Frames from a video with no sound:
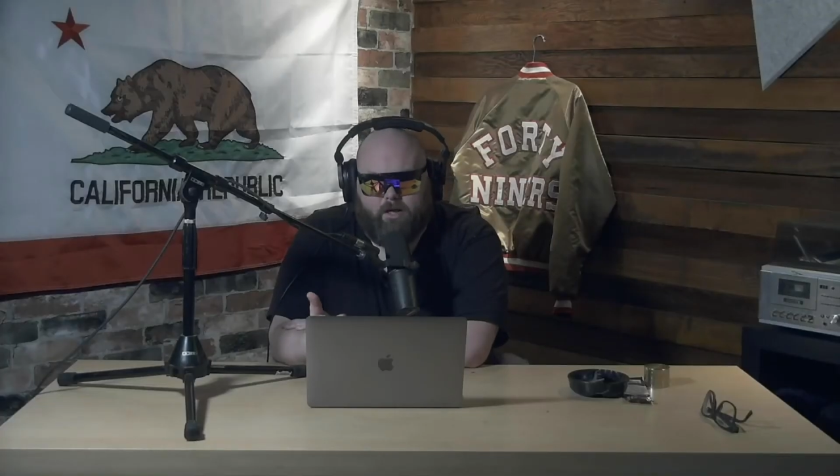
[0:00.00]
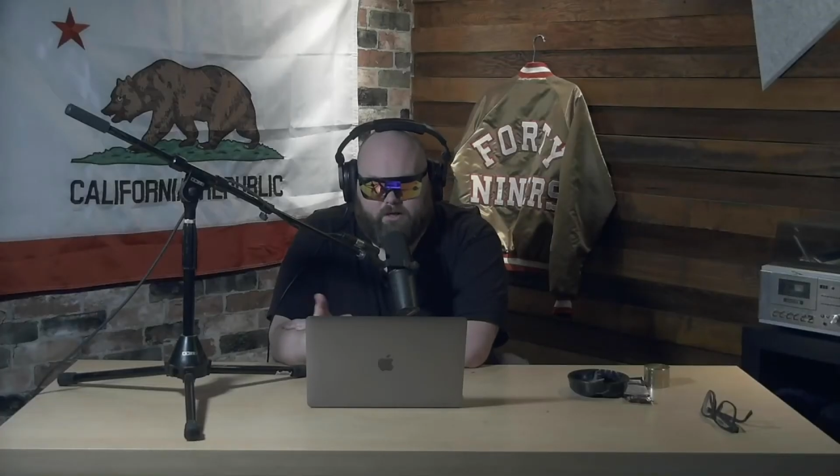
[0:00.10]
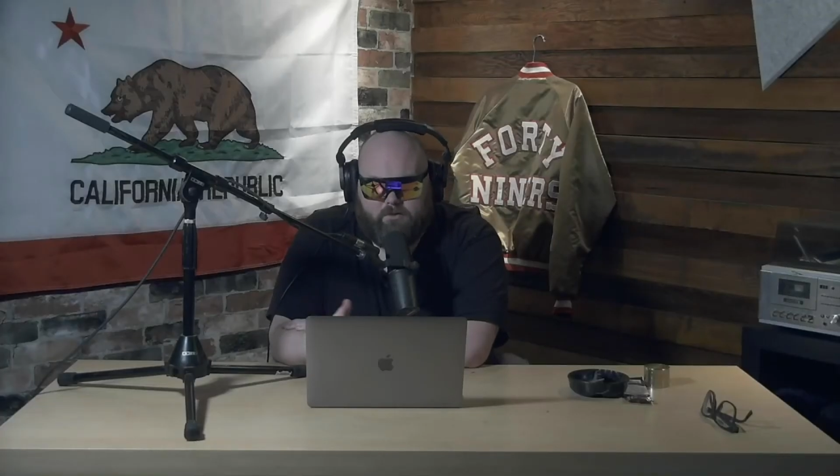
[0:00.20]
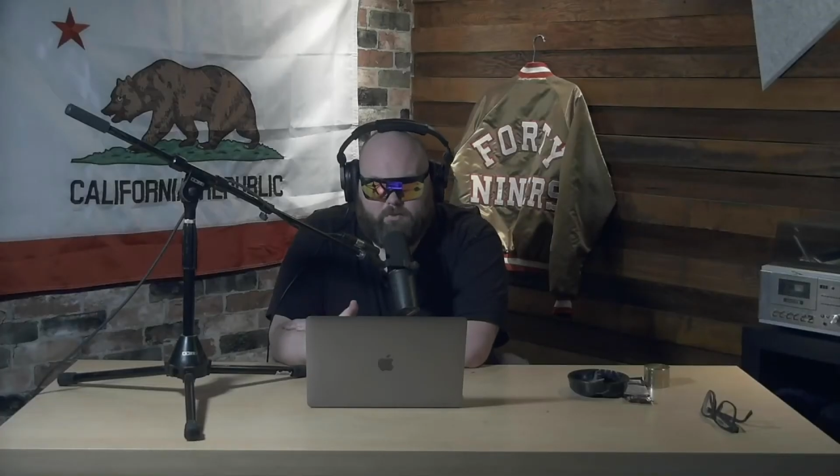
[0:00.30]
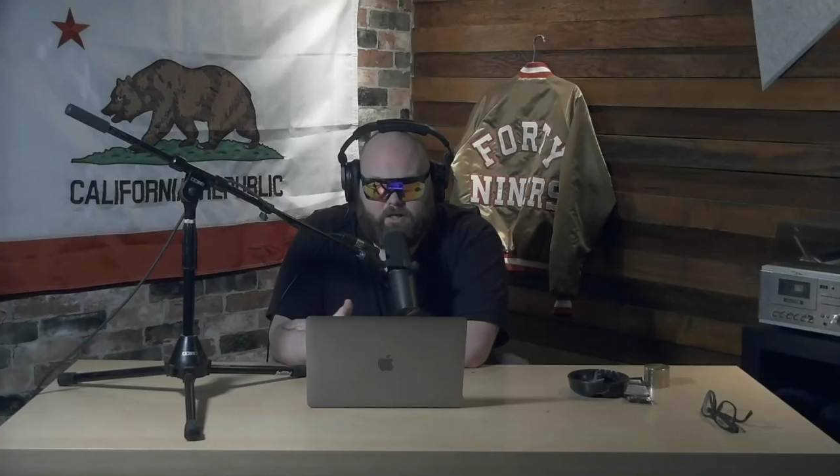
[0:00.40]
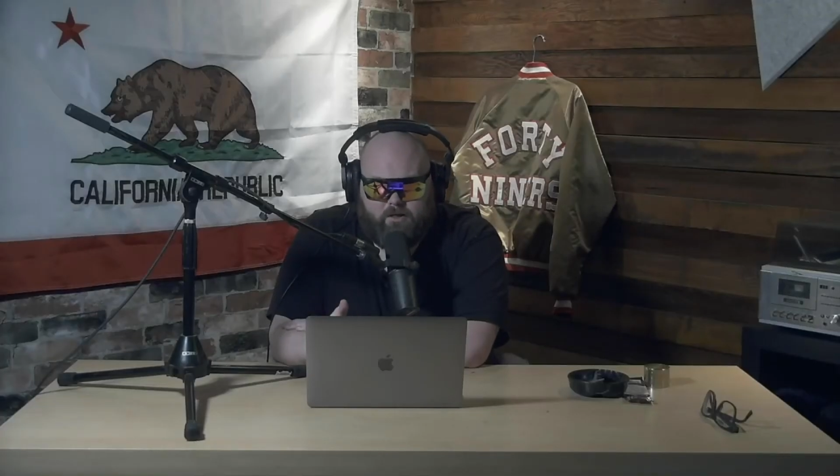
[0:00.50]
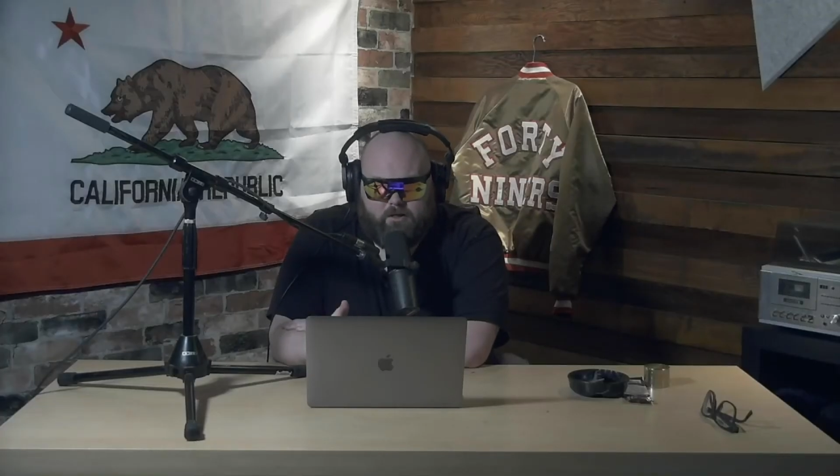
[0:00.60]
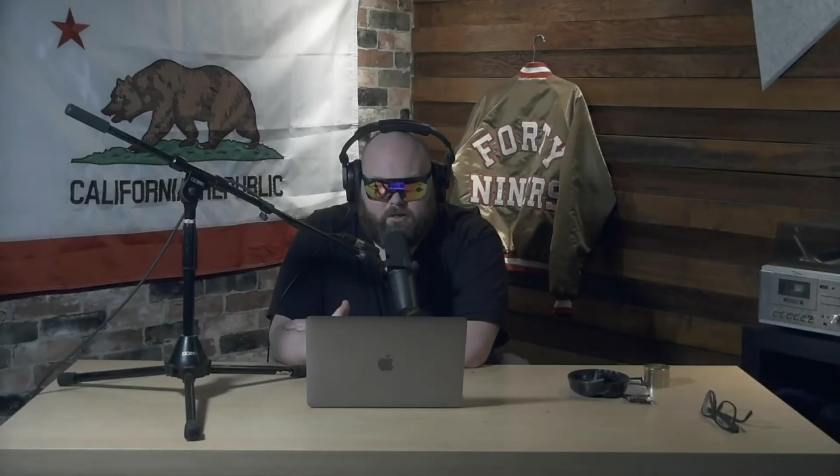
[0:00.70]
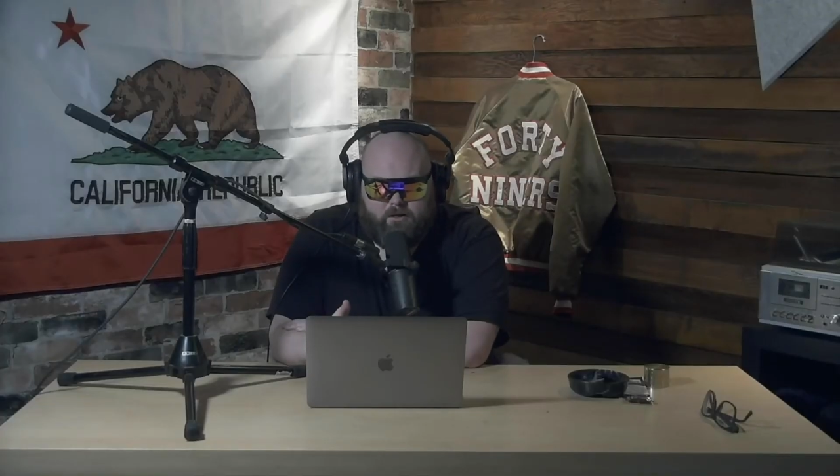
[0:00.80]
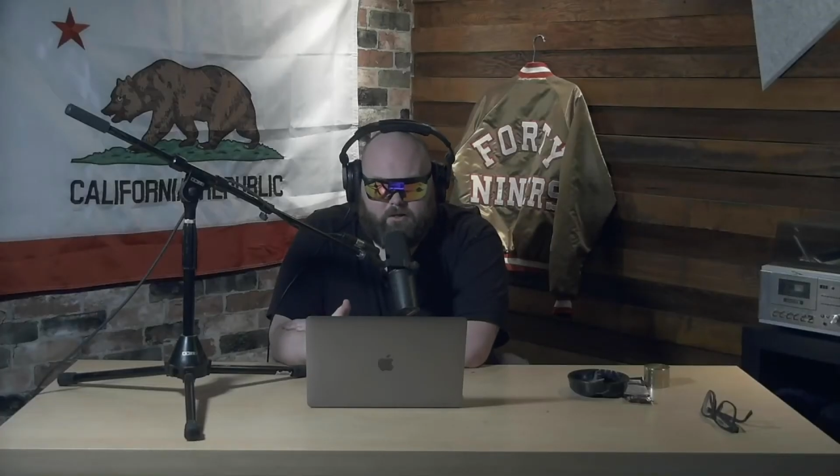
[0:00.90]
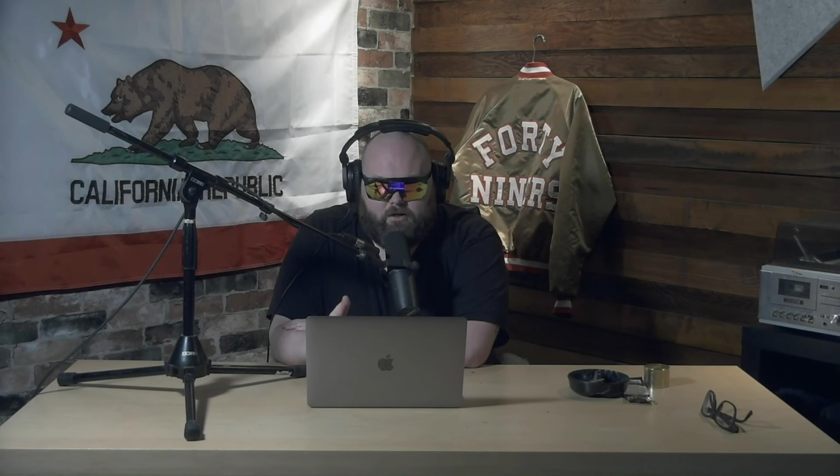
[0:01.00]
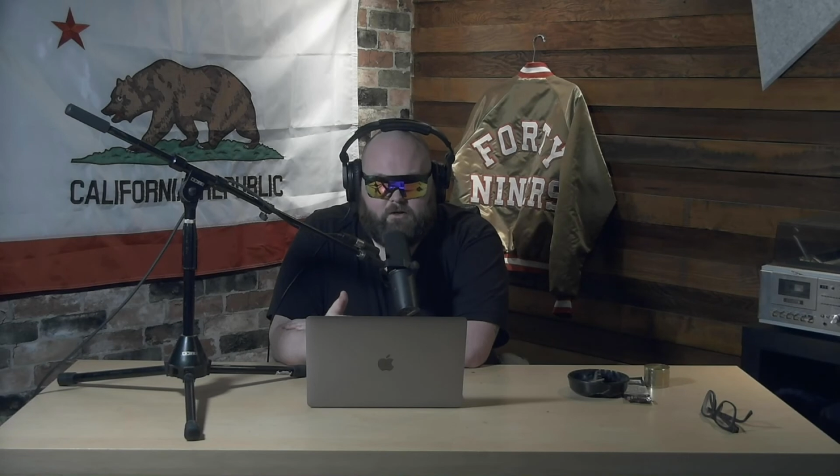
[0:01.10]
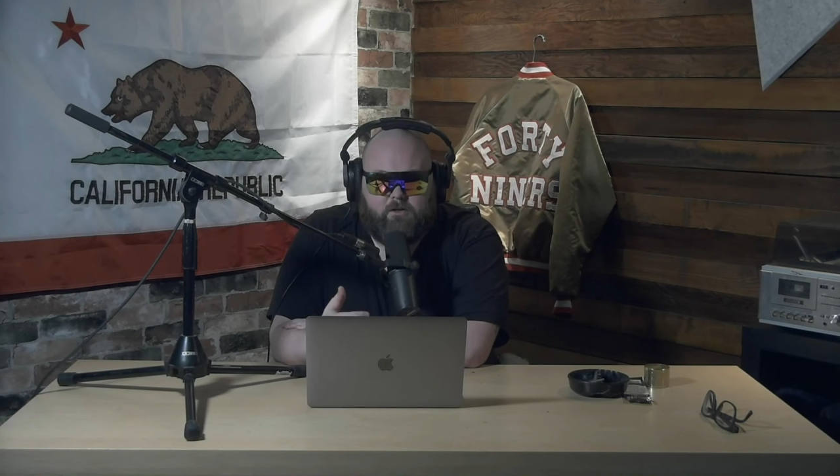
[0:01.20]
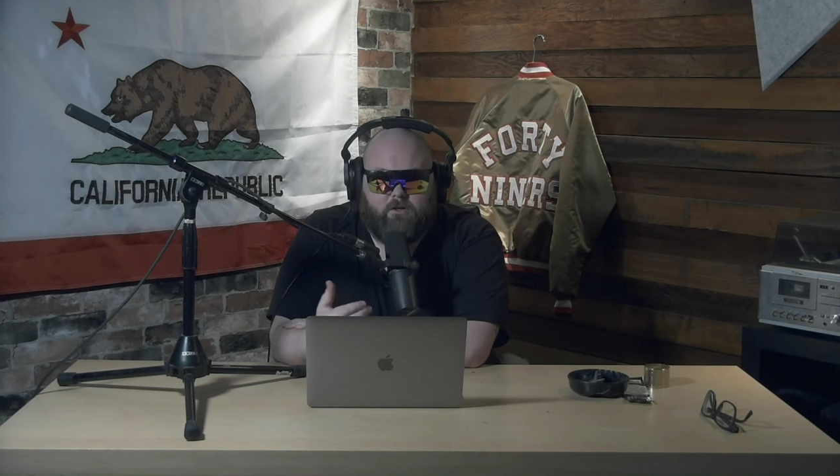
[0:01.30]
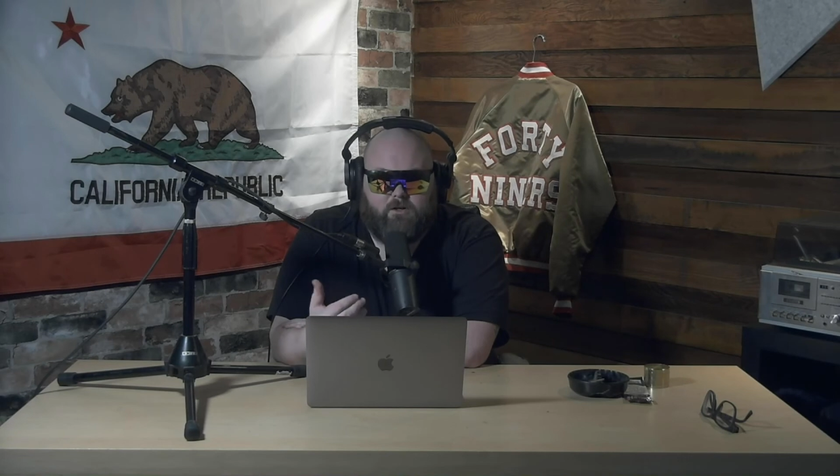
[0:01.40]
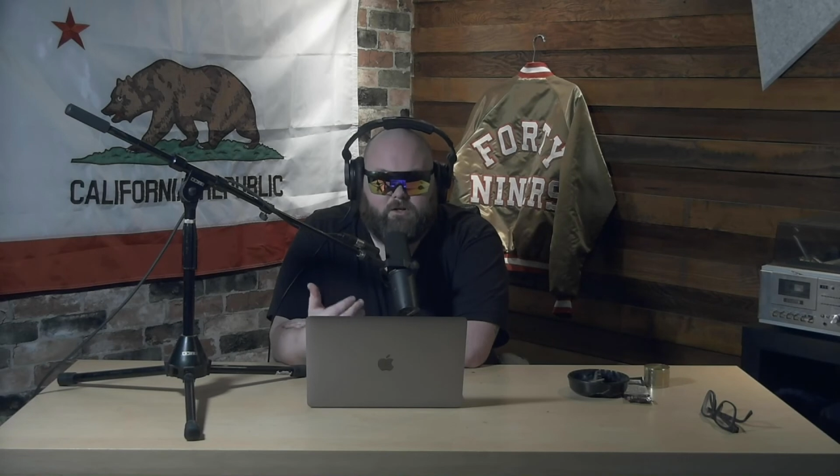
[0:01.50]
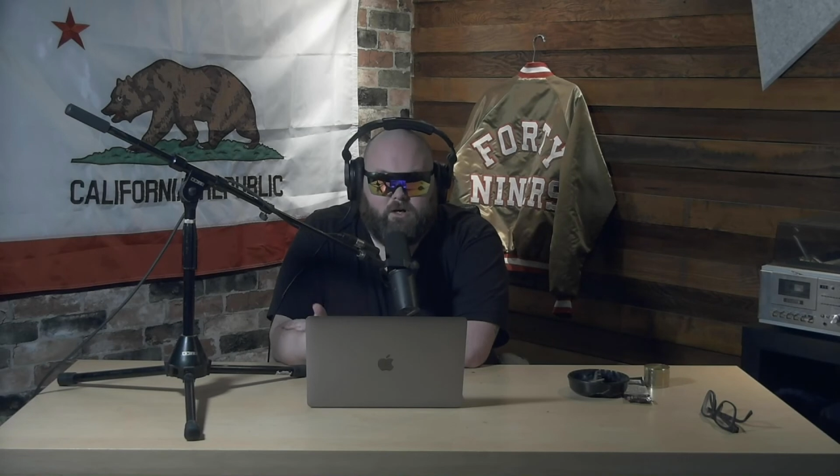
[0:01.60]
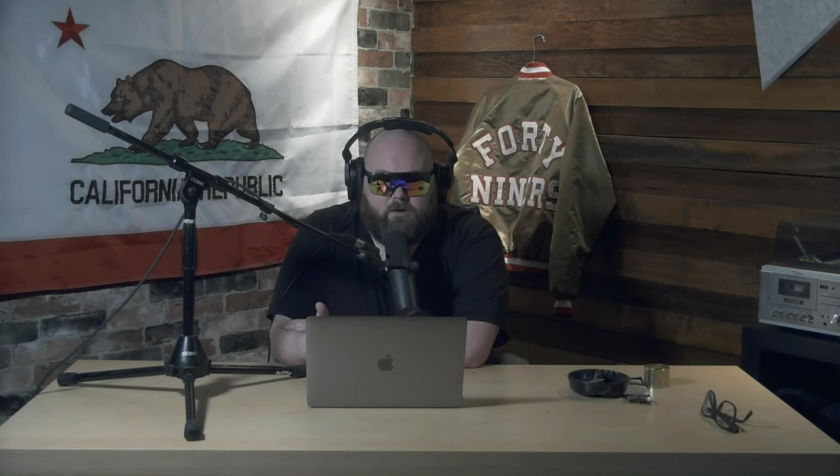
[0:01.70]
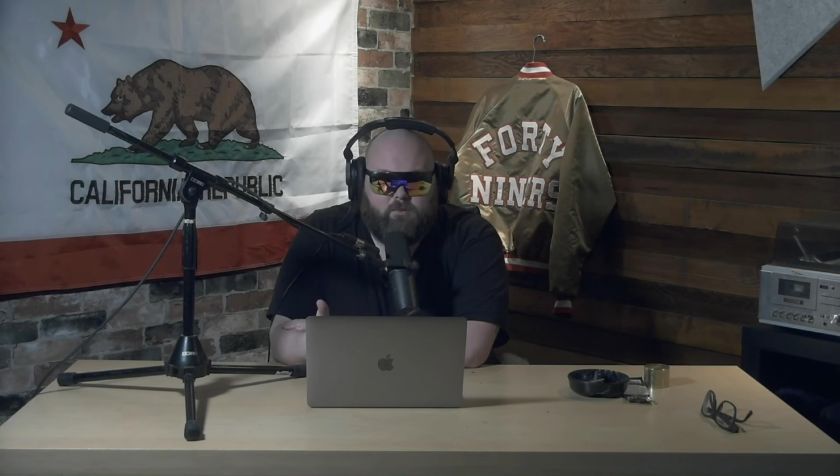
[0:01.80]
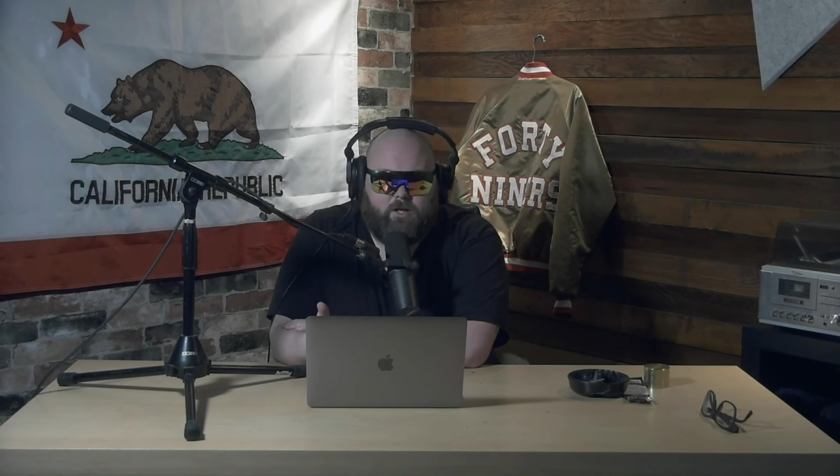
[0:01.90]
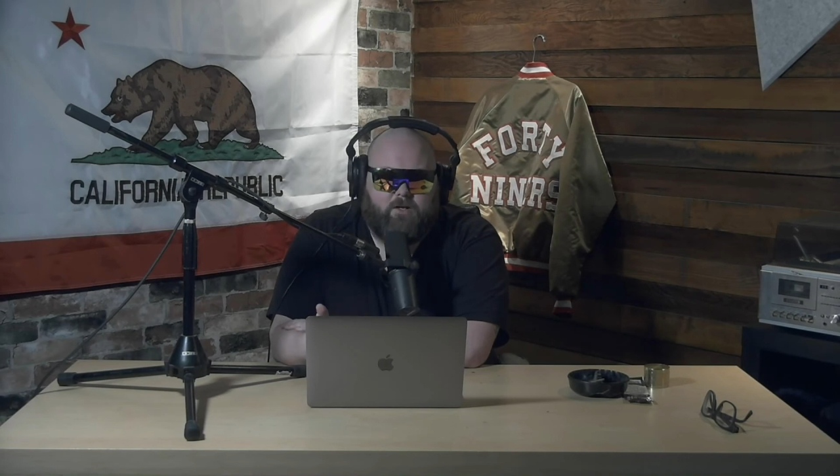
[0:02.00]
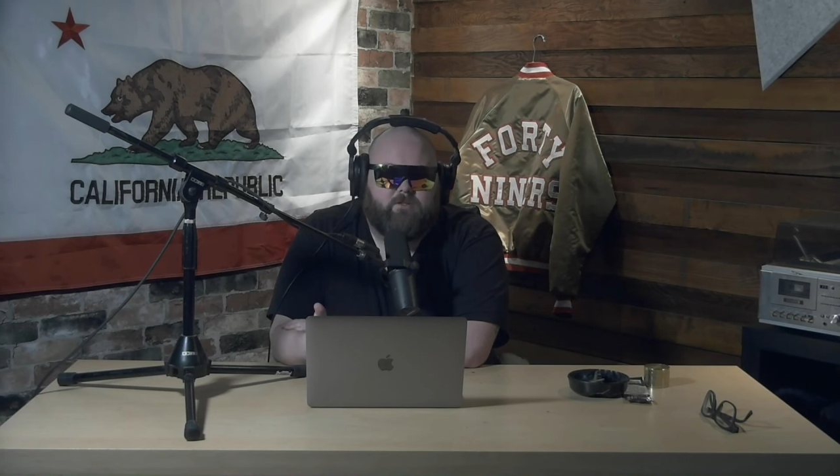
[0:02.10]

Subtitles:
but they're young players